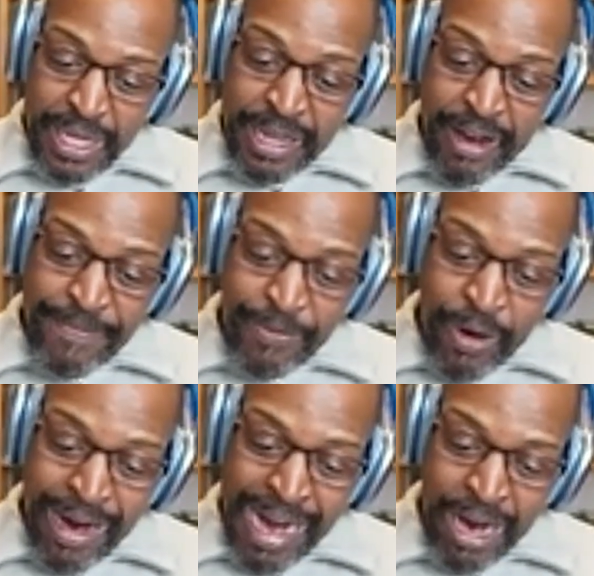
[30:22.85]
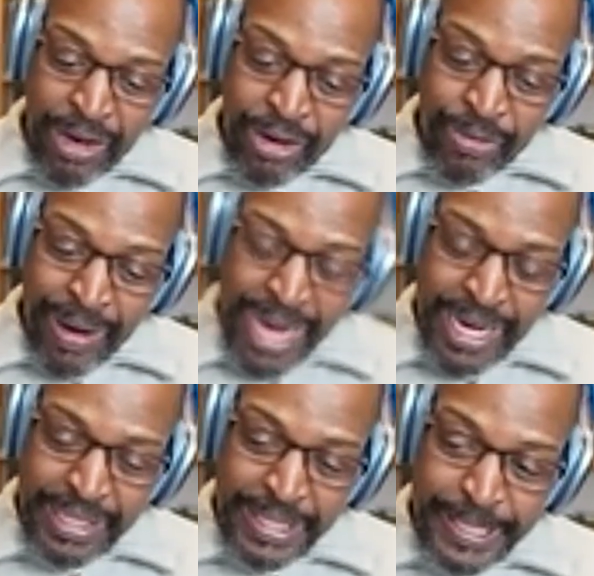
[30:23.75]
therefore, our
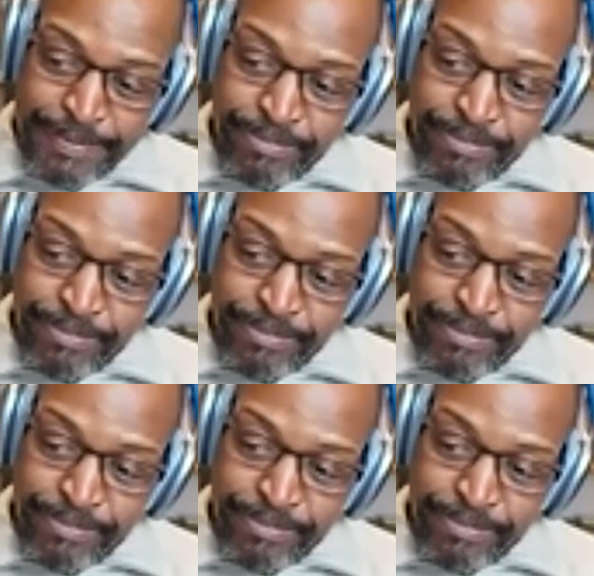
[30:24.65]
great